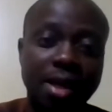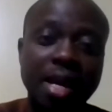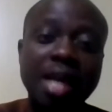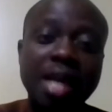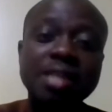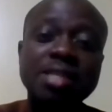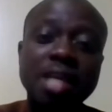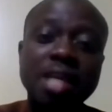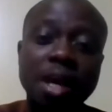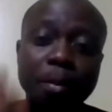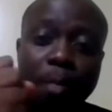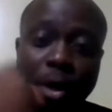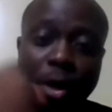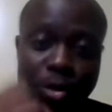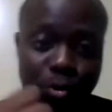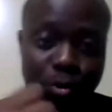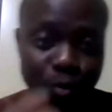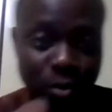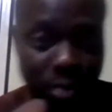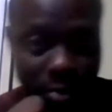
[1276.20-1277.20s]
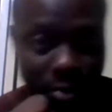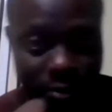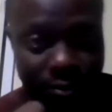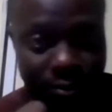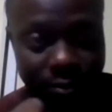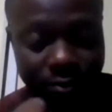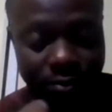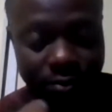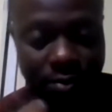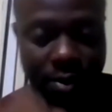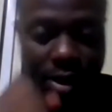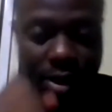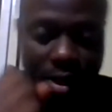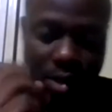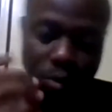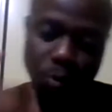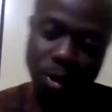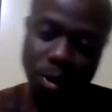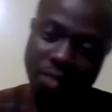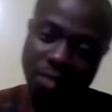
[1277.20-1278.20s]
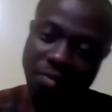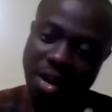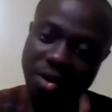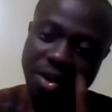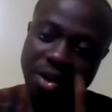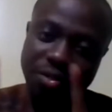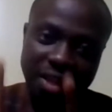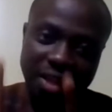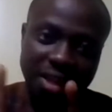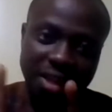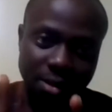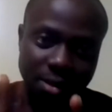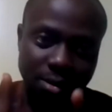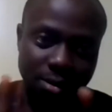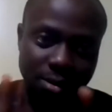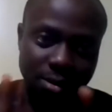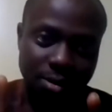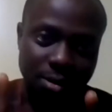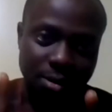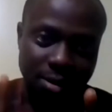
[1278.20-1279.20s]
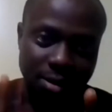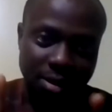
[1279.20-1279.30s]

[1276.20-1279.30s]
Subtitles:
Get a bottle with a very thin